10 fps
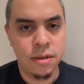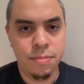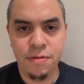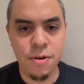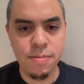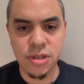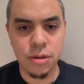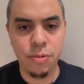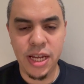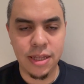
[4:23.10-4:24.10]
Performance of
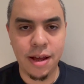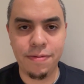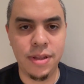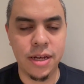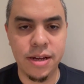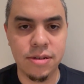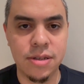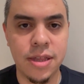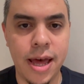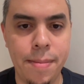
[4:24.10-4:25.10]
the week definitely goes
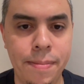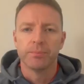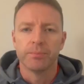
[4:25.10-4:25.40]
to them.